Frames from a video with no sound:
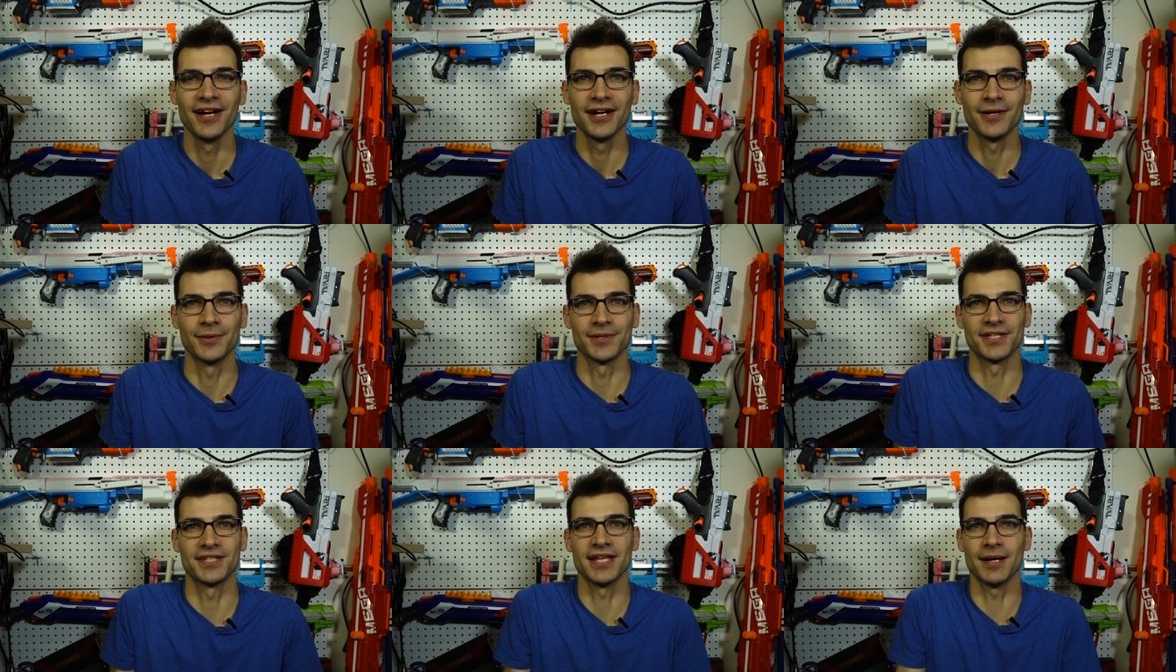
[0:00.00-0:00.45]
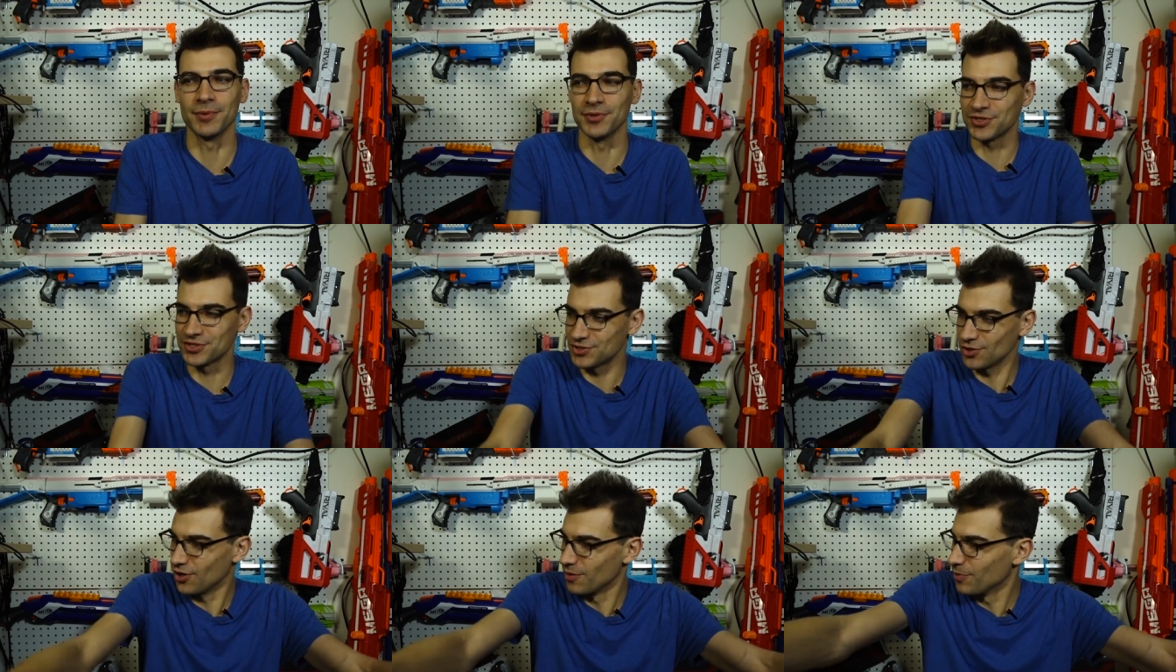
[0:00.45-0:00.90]
with a double
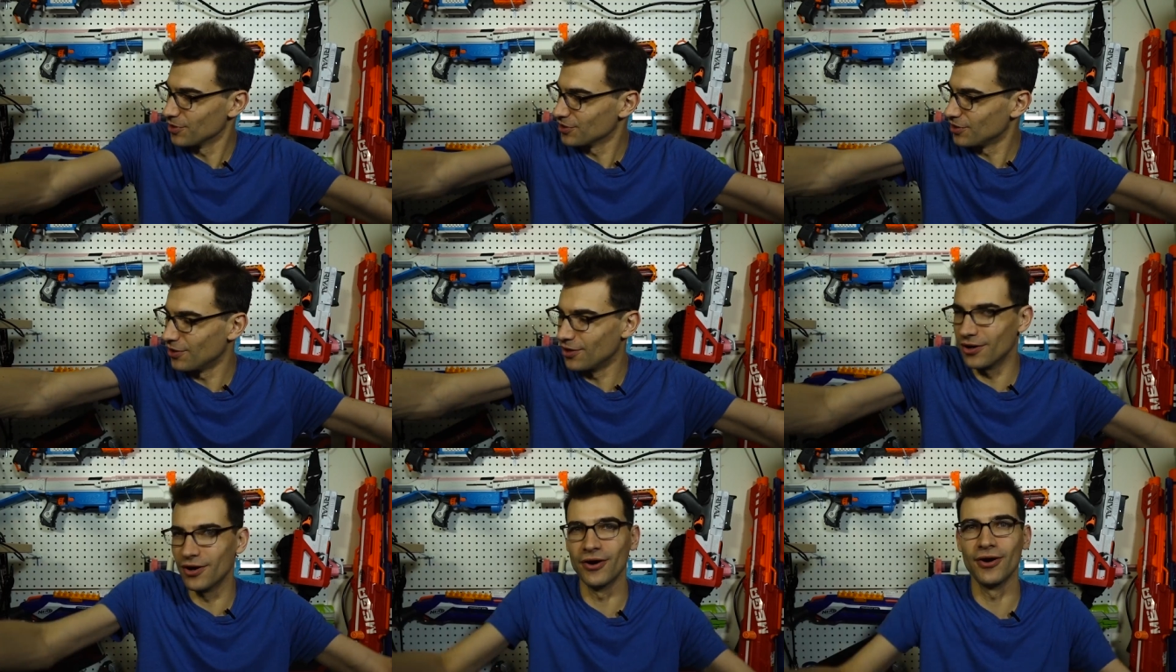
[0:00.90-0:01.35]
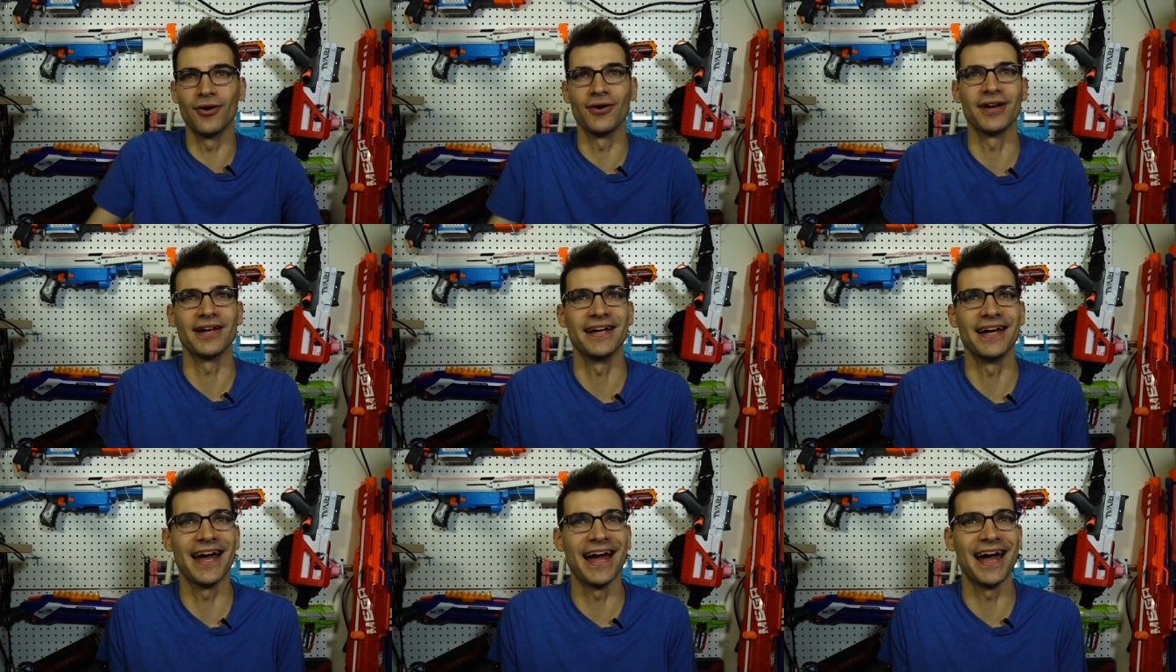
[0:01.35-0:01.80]
storm oh
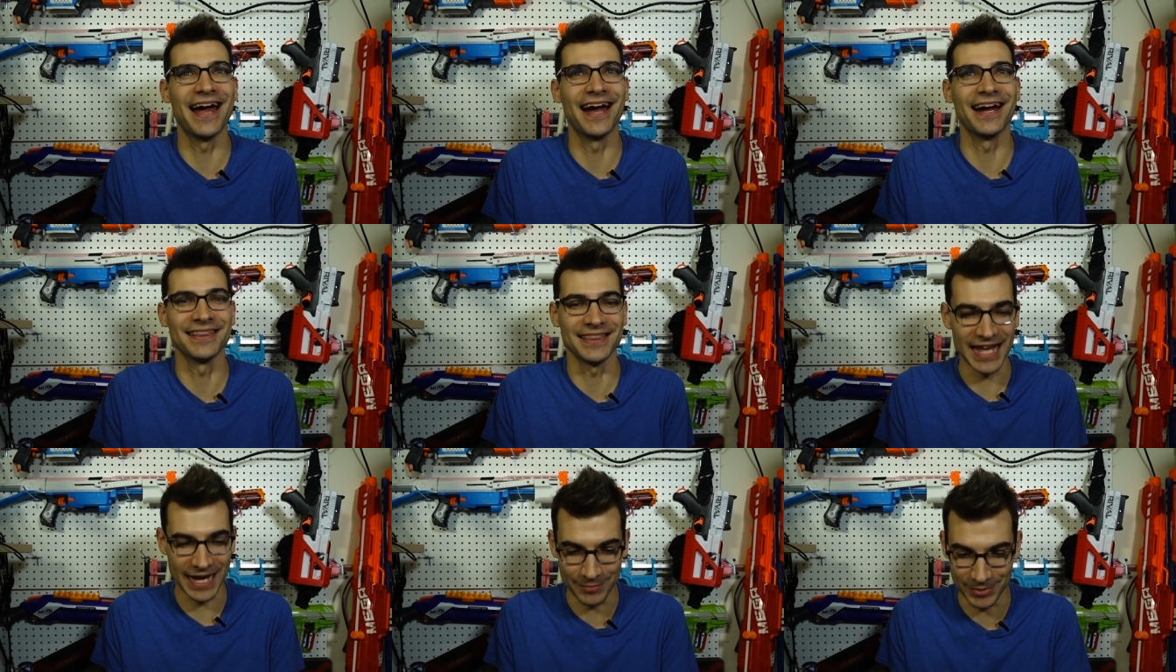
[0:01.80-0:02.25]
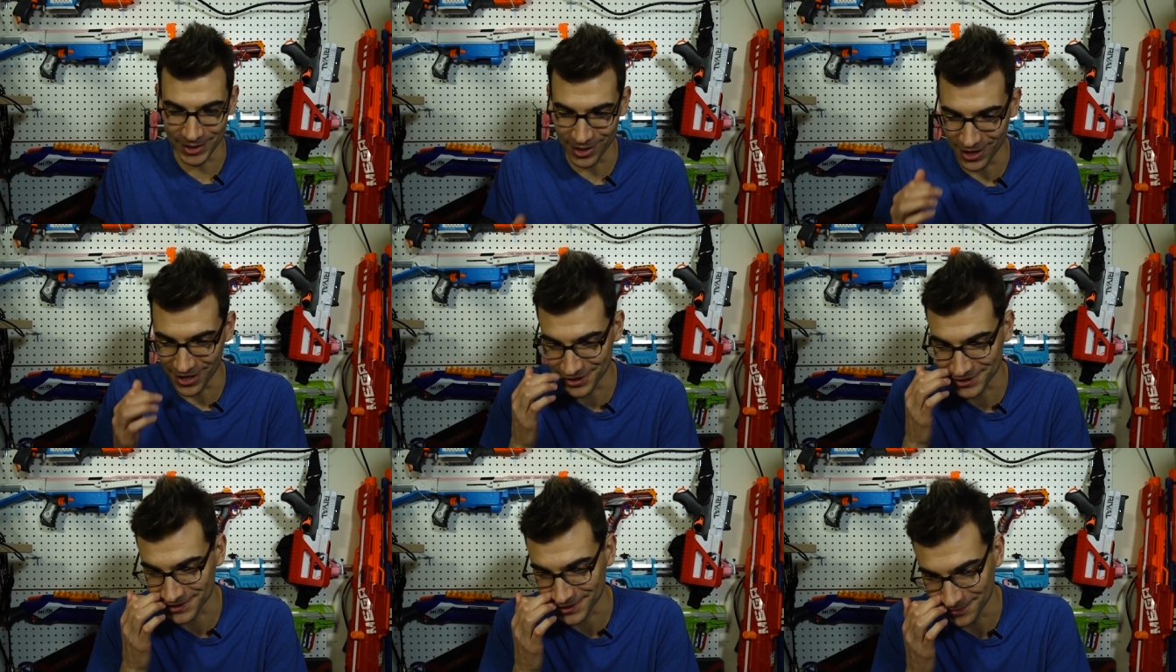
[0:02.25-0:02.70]
yeah that'd be
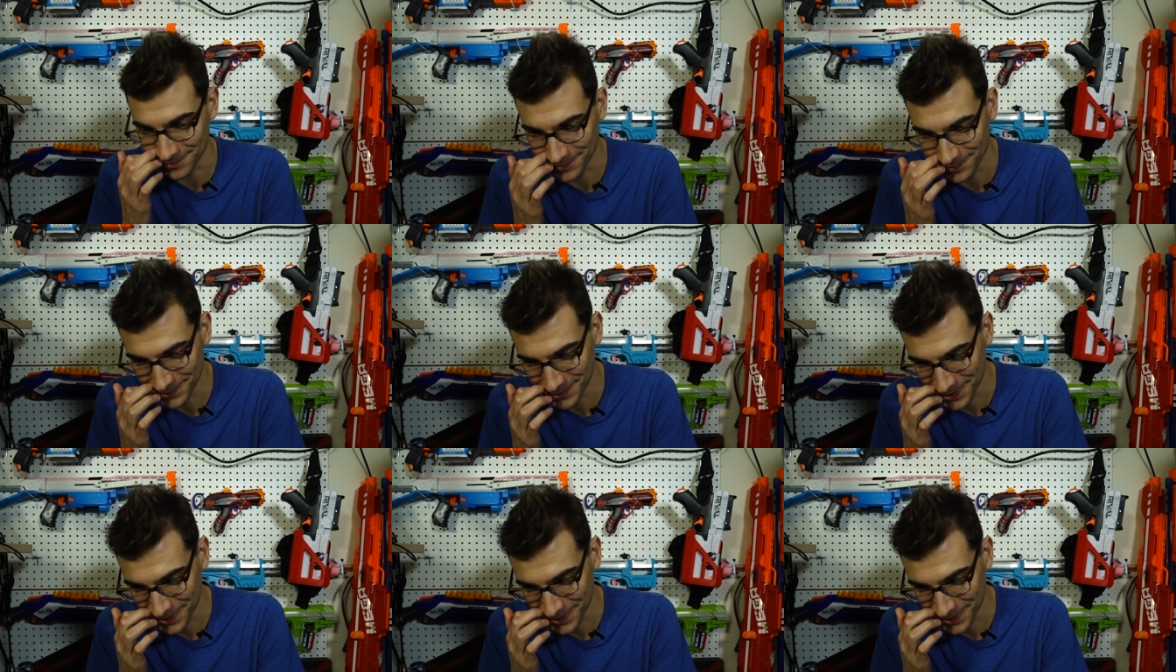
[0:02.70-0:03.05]
awesome